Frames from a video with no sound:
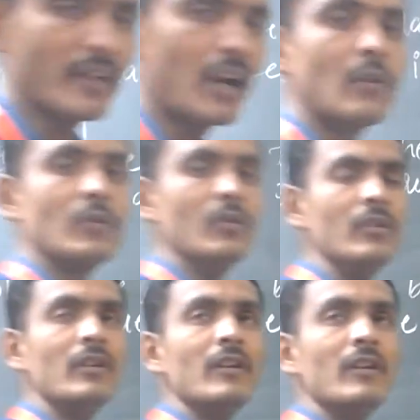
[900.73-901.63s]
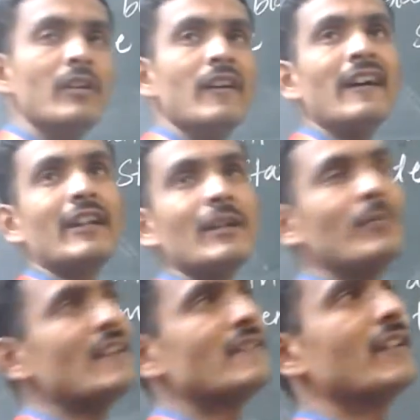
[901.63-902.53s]
So we have to
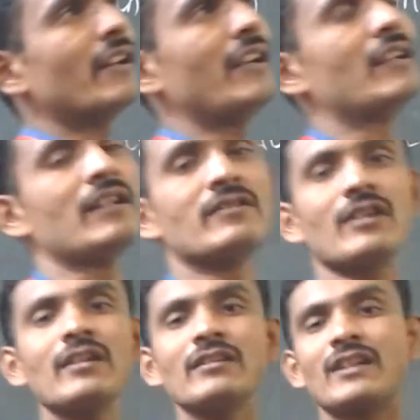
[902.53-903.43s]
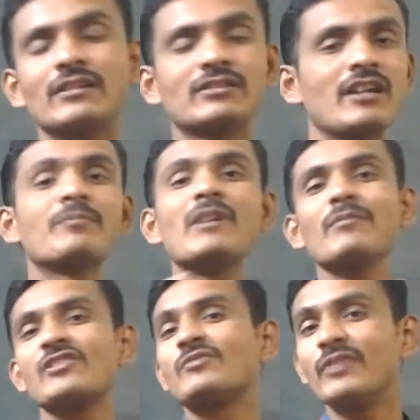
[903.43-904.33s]
replace here integer, that the
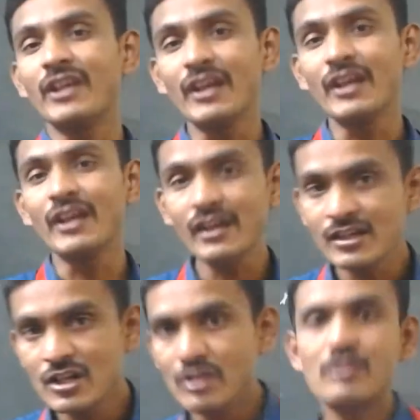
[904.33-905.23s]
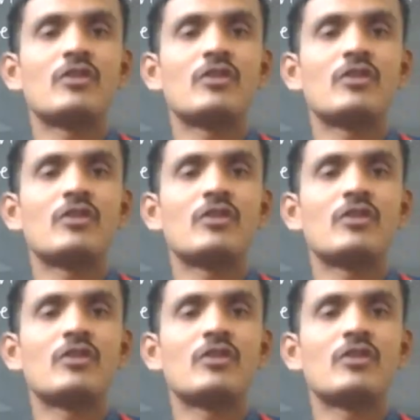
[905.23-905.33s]
statement must be a